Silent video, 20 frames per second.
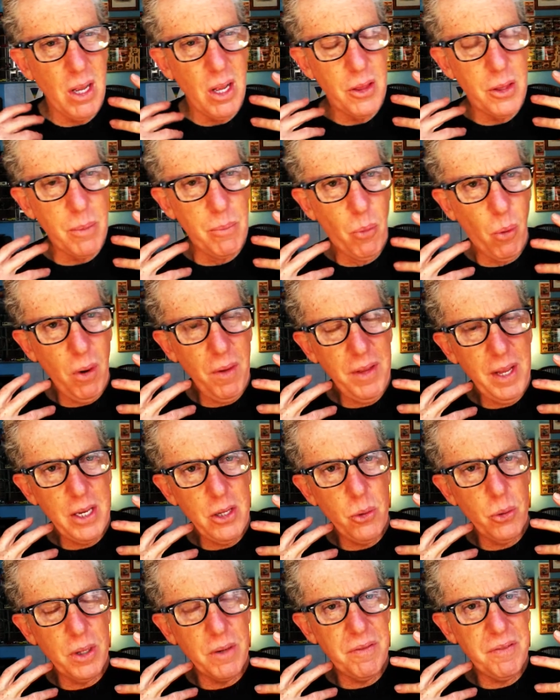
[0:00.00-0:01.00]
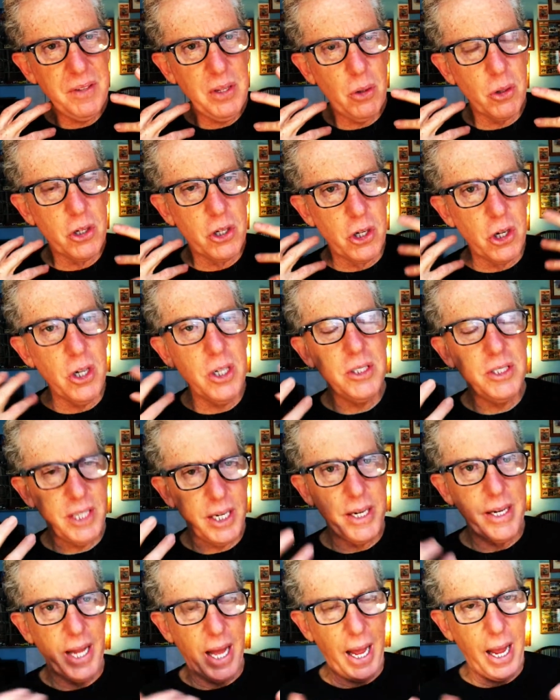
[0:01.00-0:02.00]
the more that you can feel good
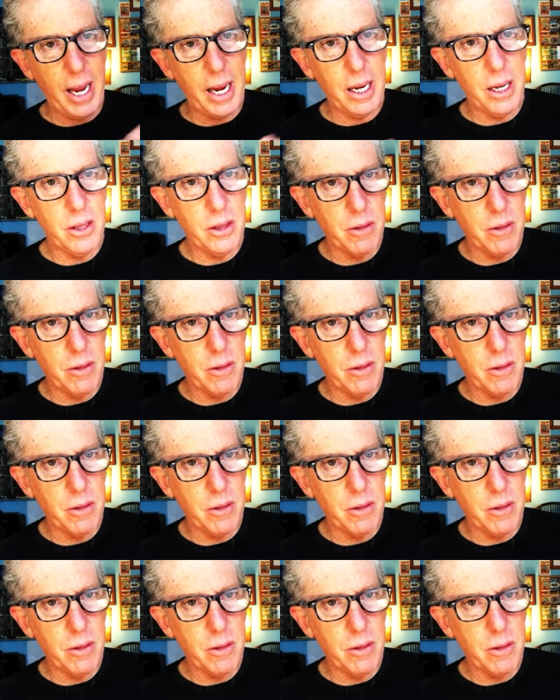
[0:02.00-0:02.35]
today,